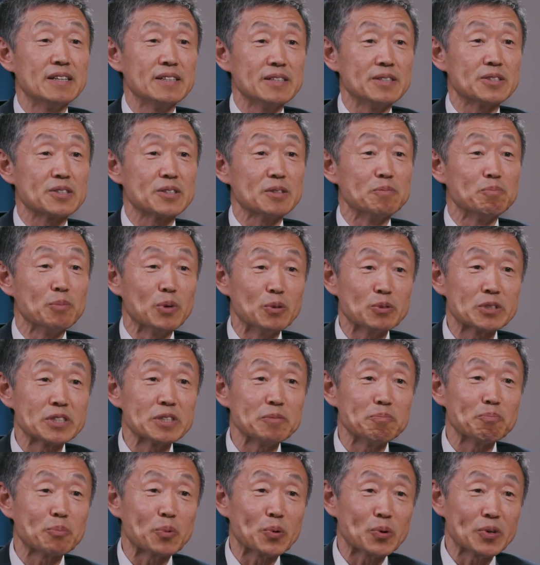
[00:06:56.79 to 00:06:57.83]
is the
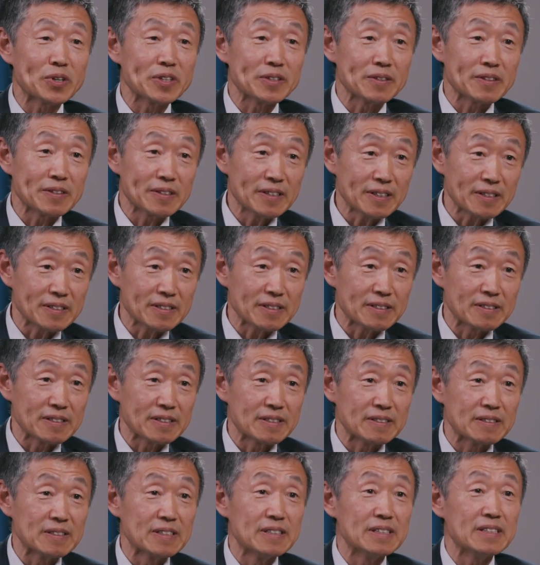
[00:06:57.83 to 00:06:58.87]
most important thing
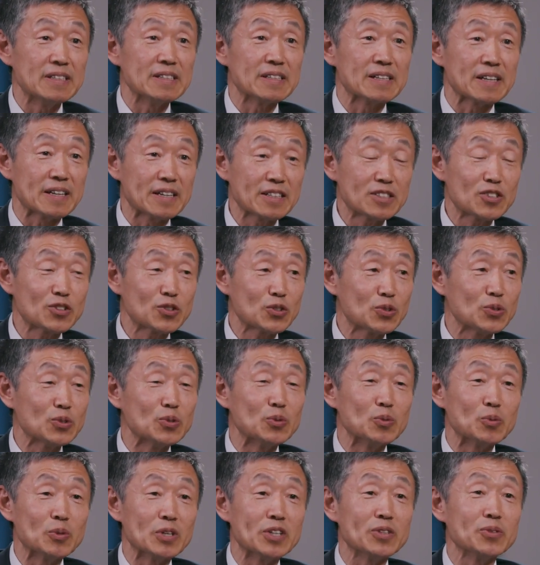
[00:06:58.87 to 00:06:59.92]
it gets
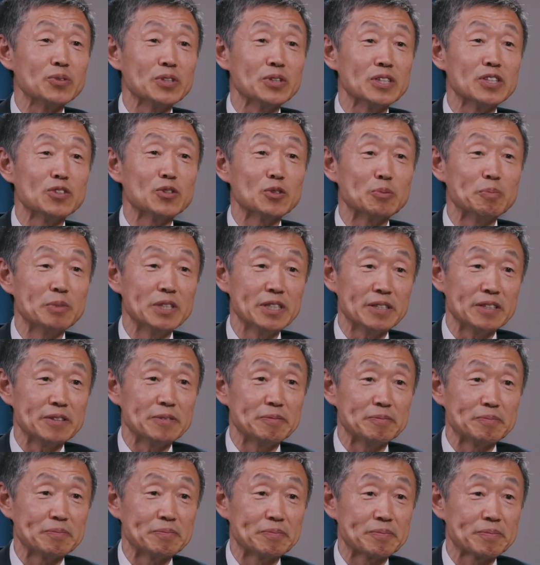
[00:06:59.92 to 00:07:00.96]
to where you need to be
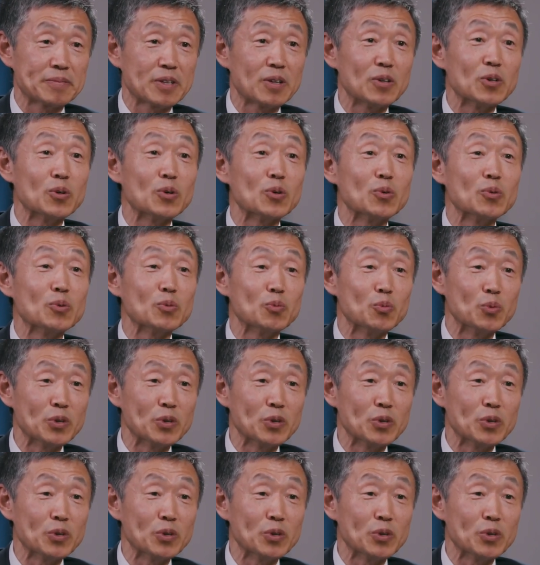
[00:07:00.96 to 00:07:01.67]
or